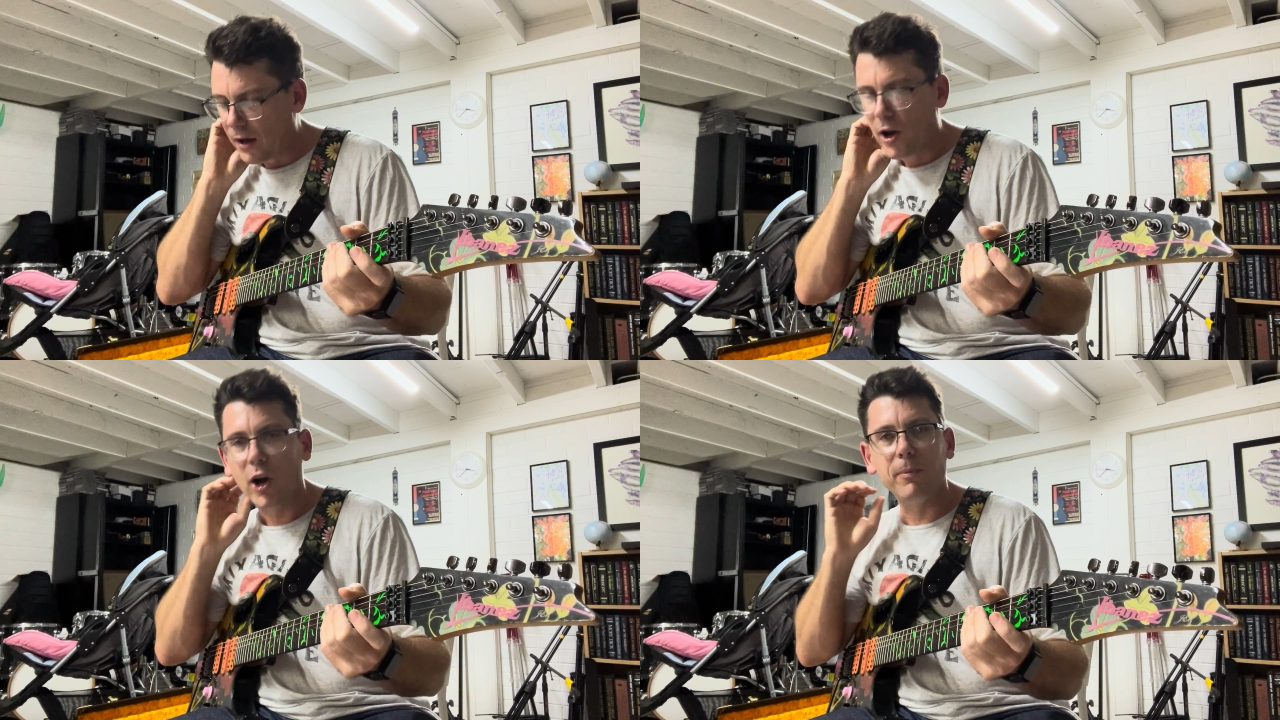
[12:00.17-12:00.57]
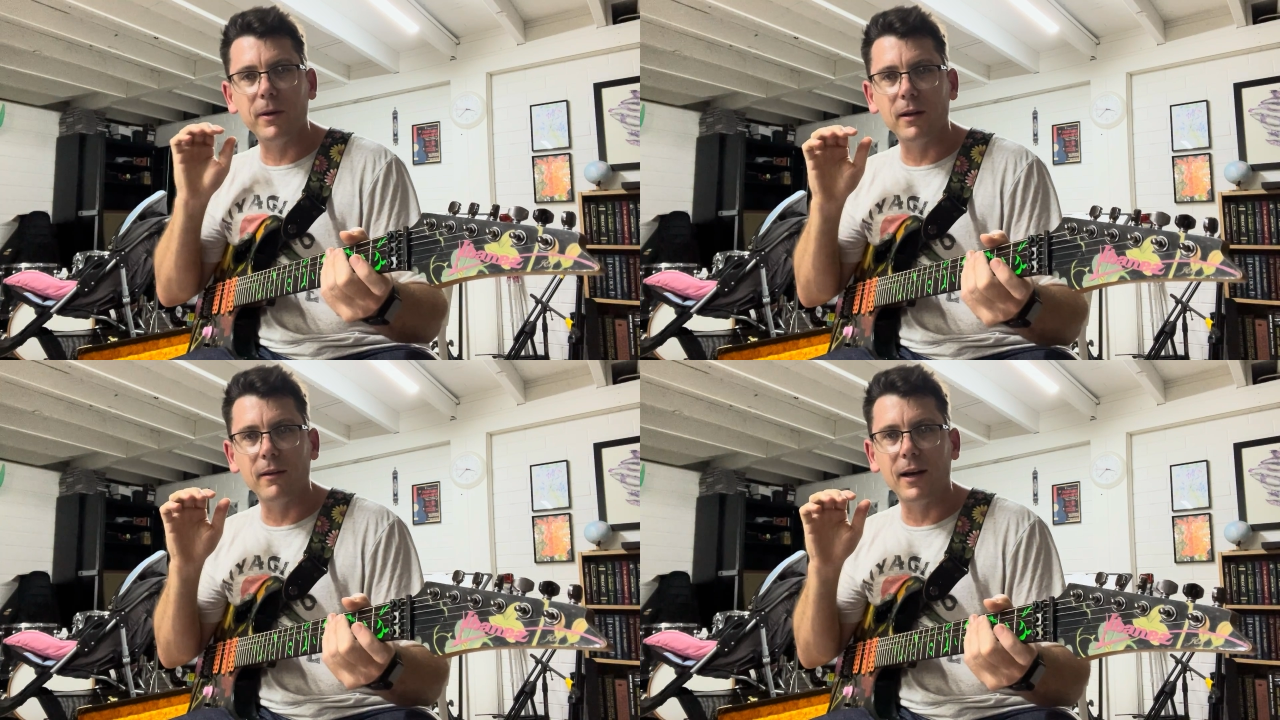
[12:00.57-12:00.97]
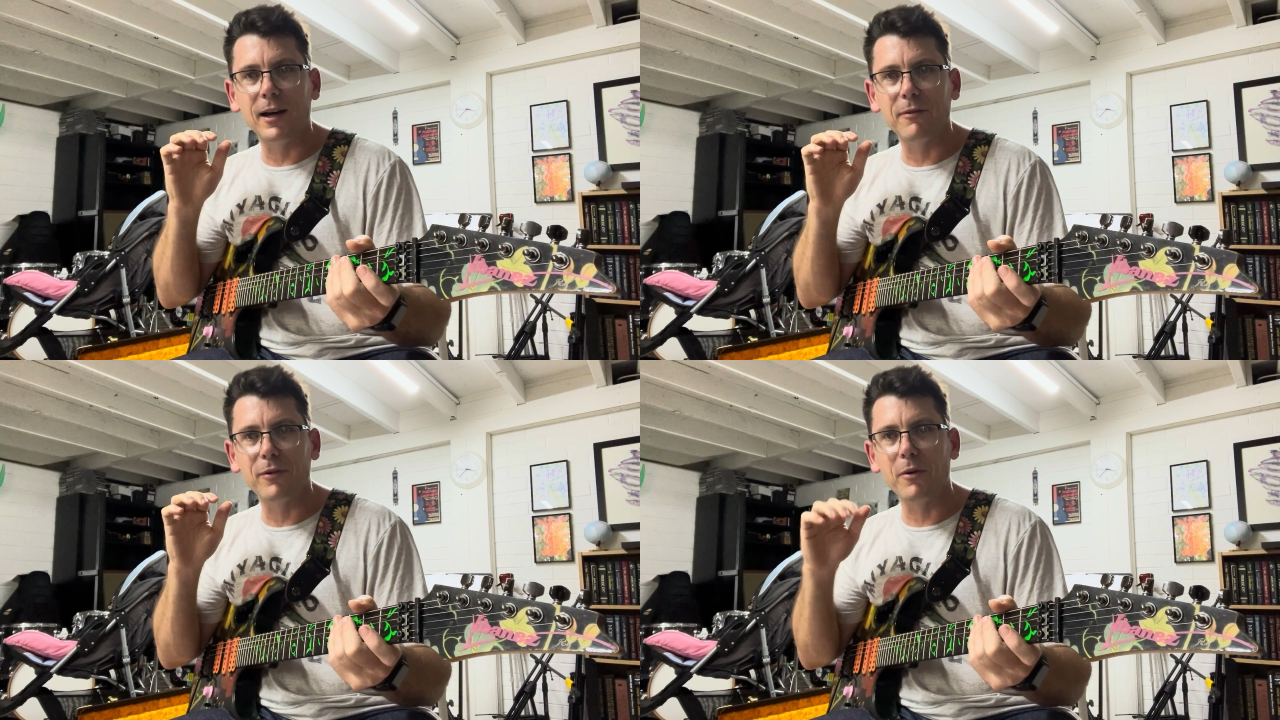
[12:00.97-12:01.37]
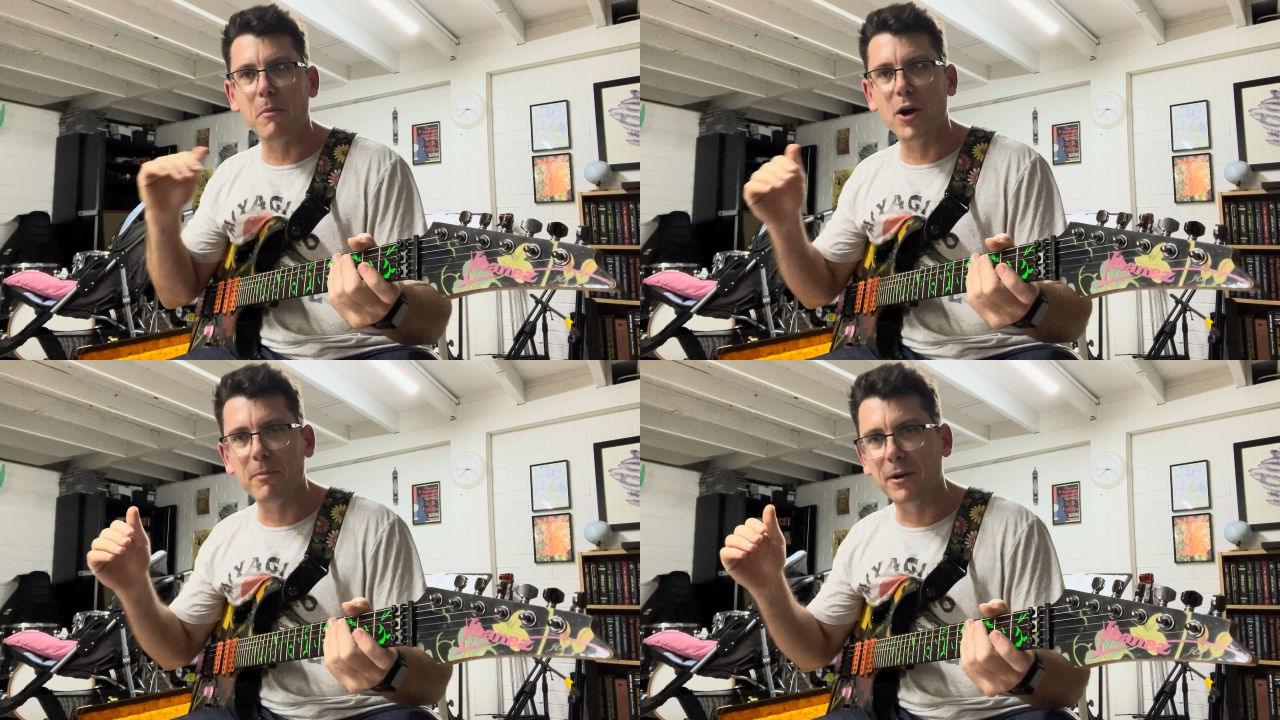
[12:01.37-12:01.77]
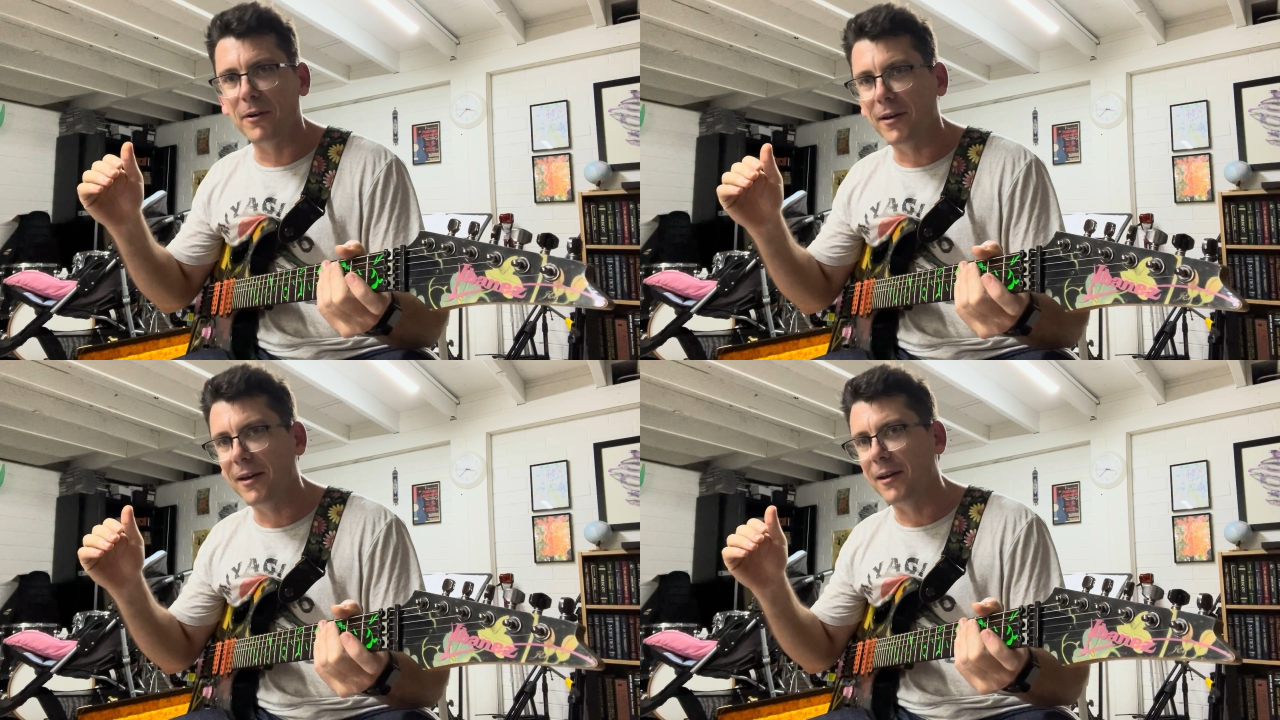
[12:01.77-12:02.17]
hoping for a moment
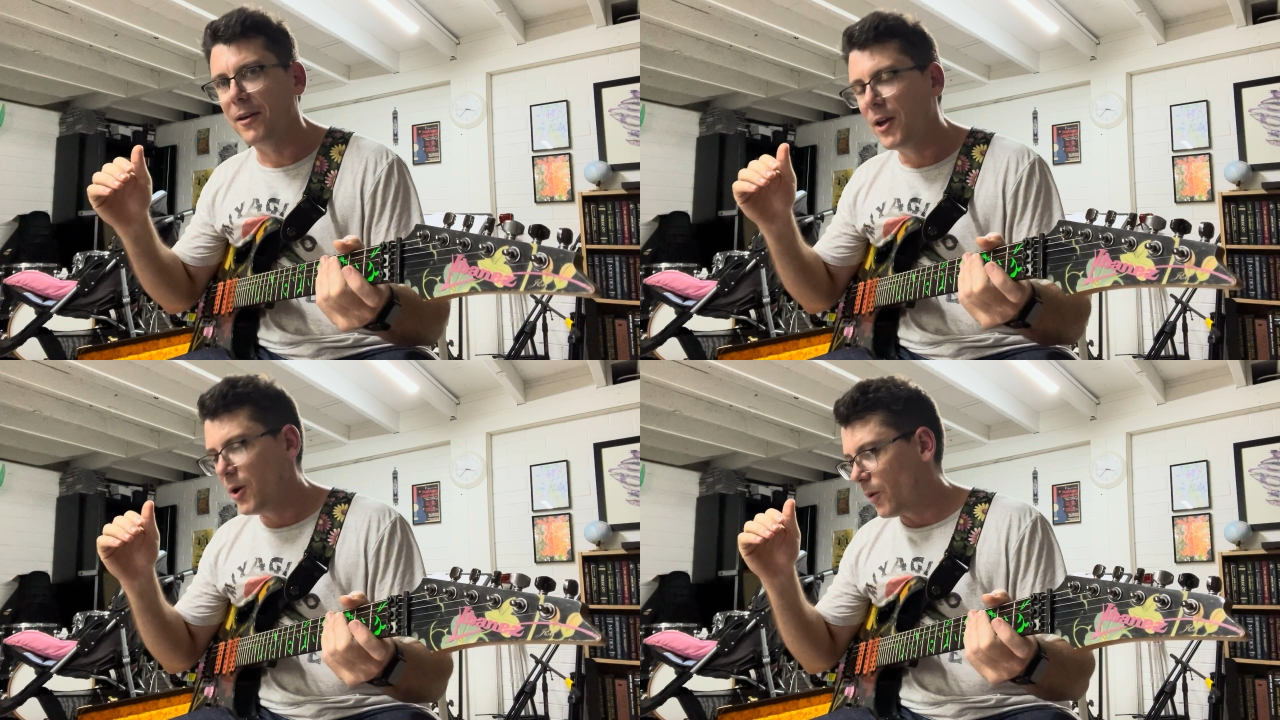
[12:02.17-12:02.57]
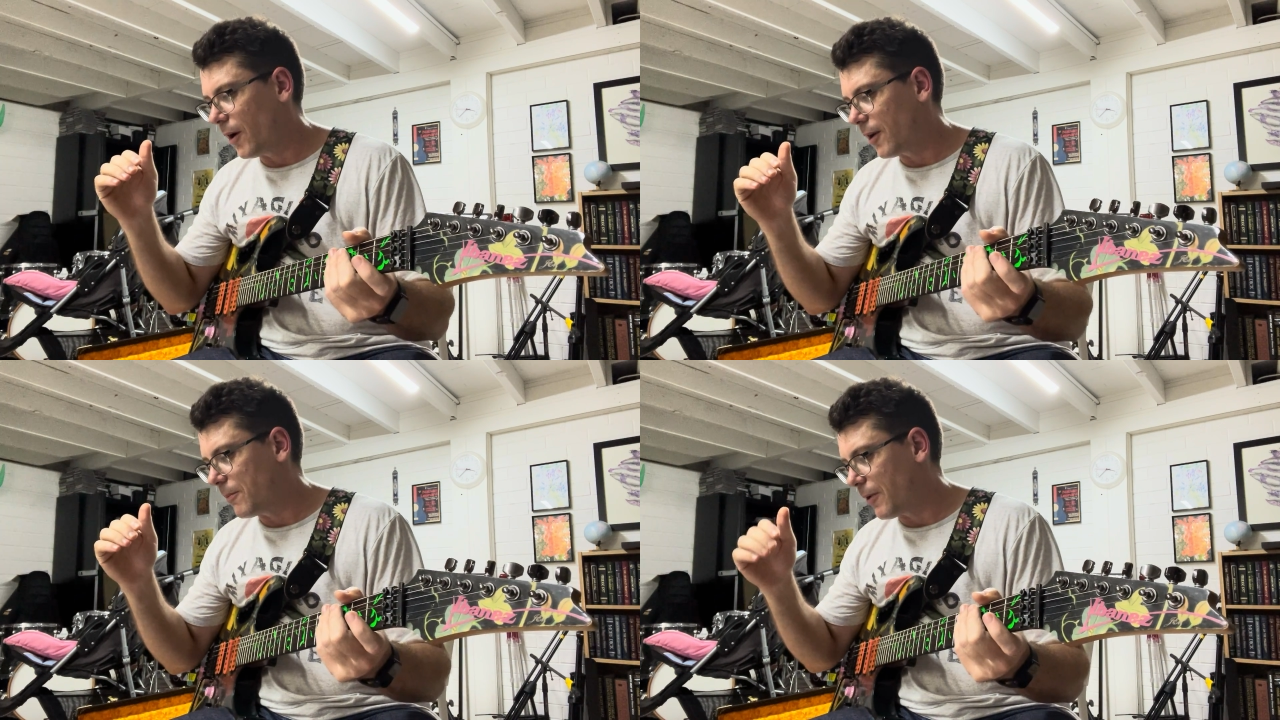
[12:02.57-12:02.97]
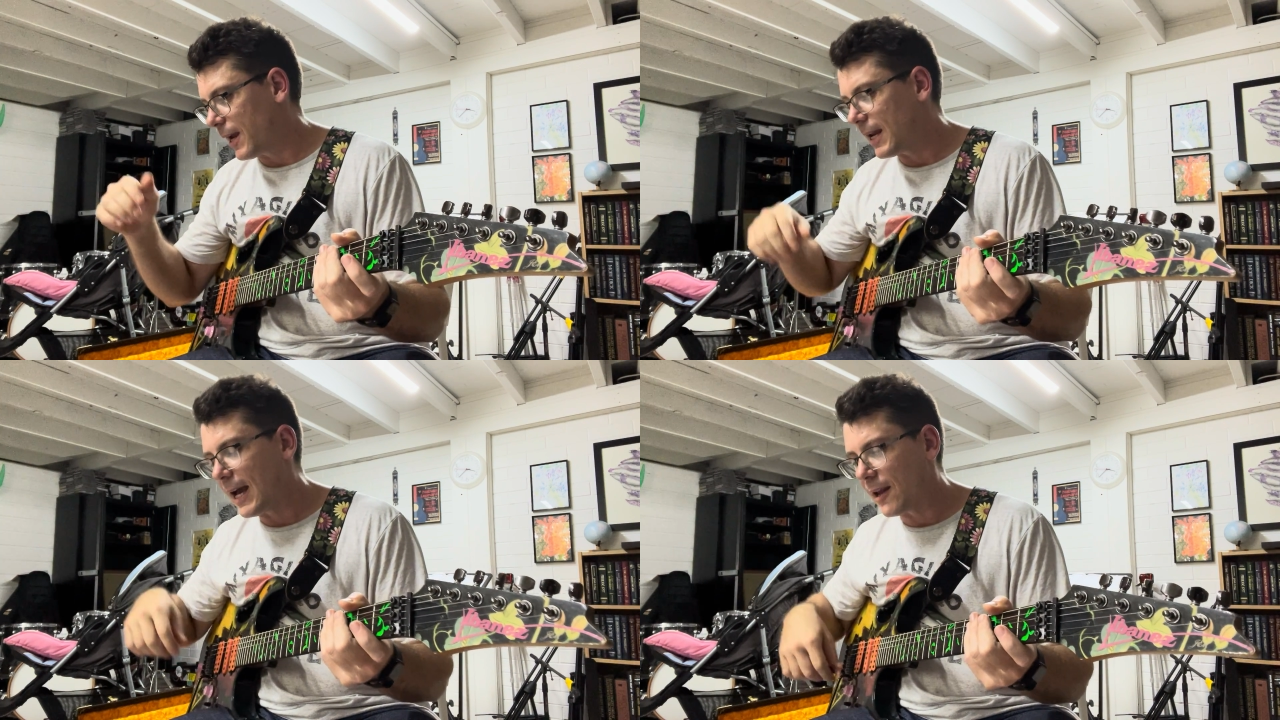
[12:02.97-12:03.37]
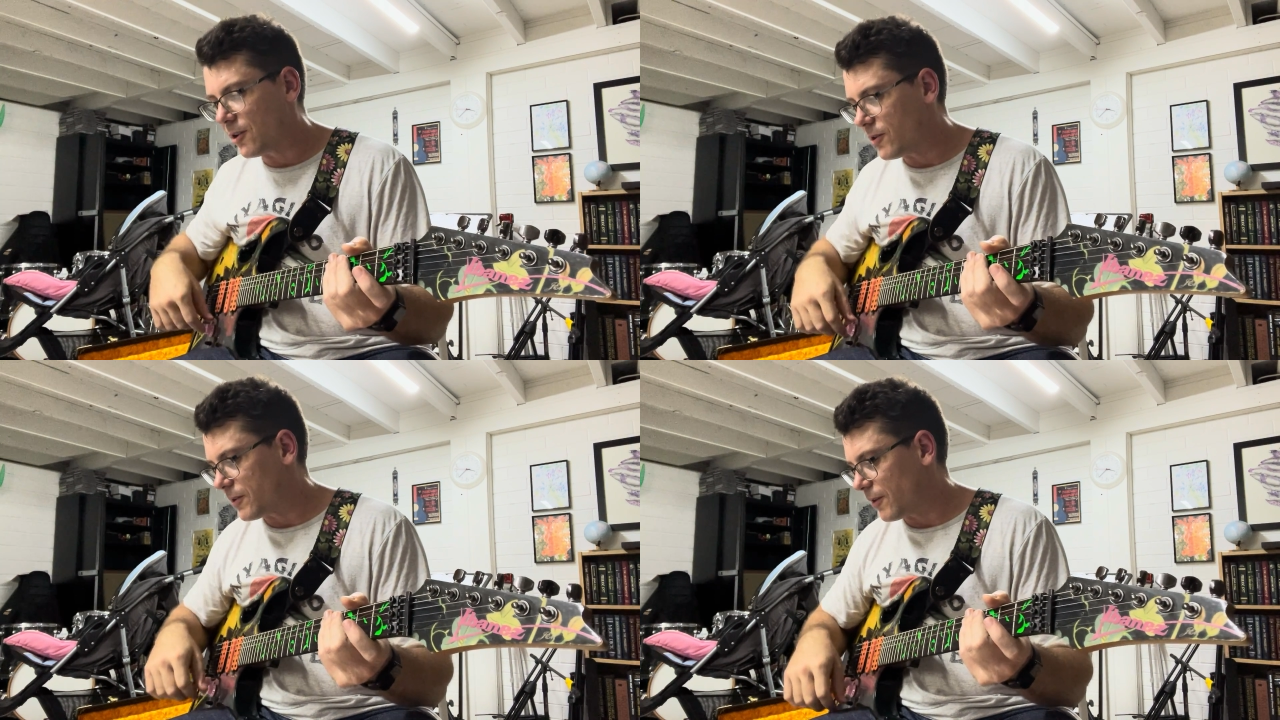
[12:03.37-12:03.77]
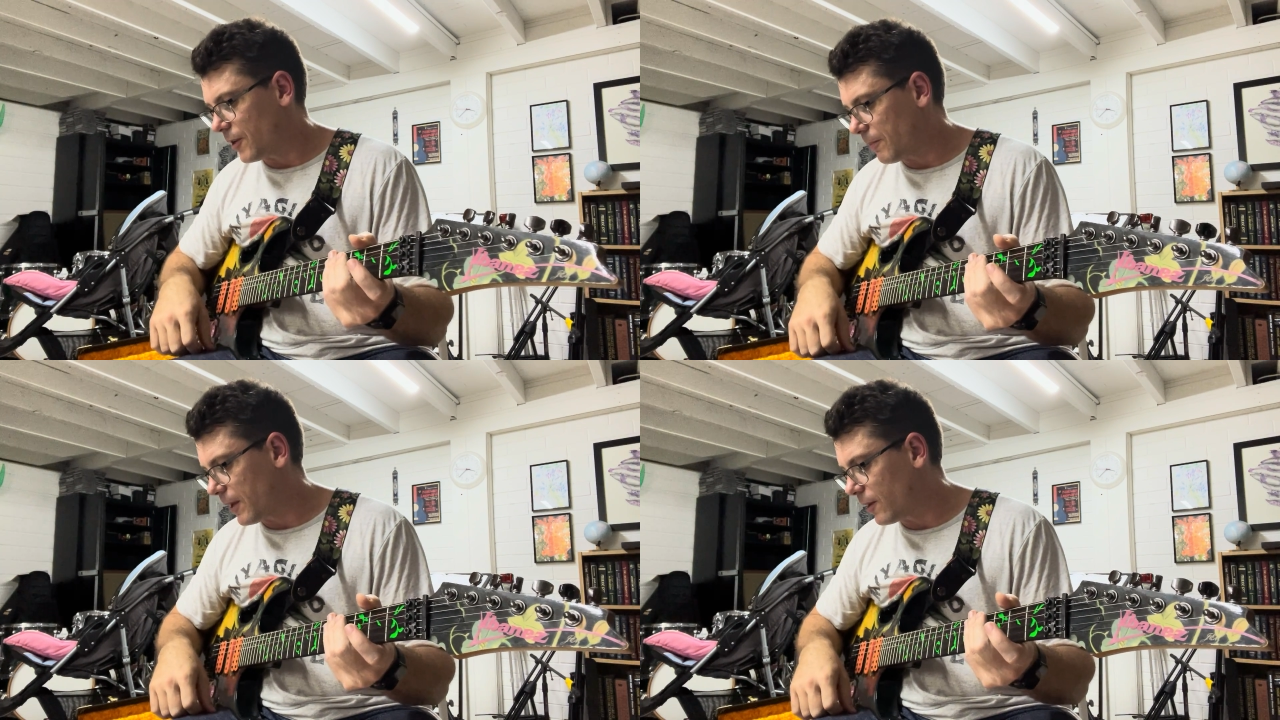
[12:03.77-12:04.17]
where I could break it out and use it on
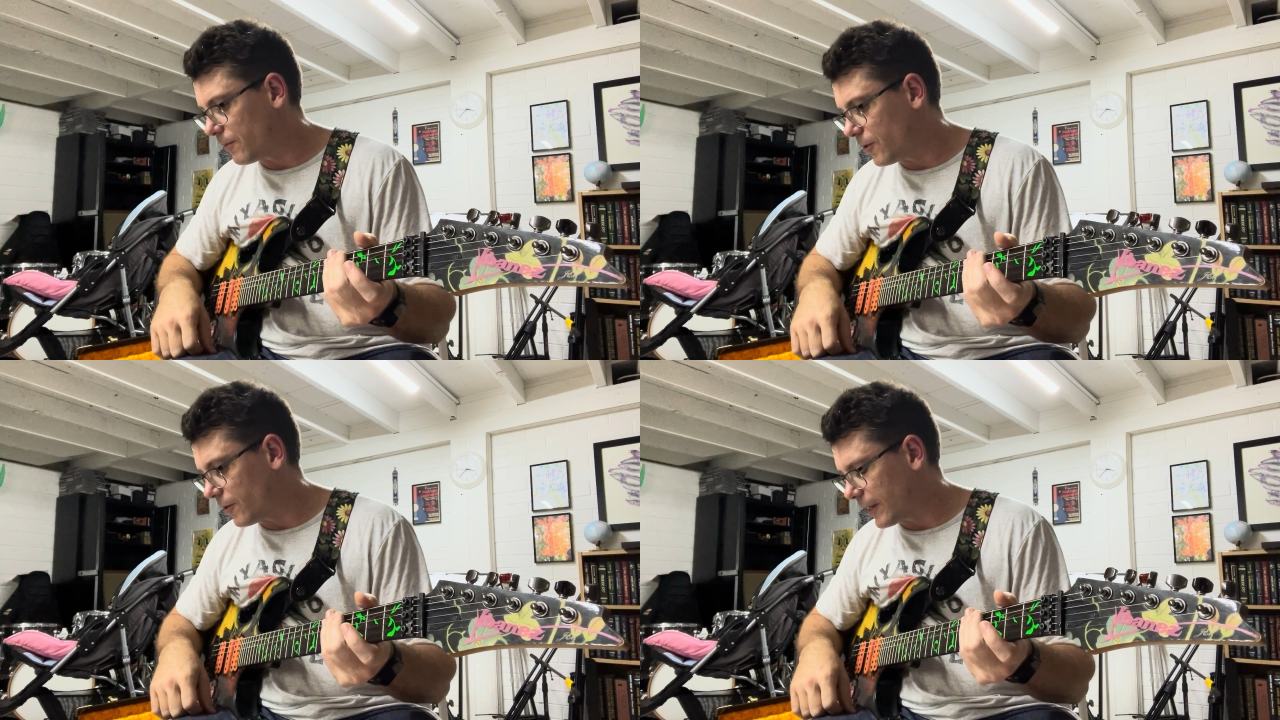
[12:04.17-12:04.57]
a pedal board.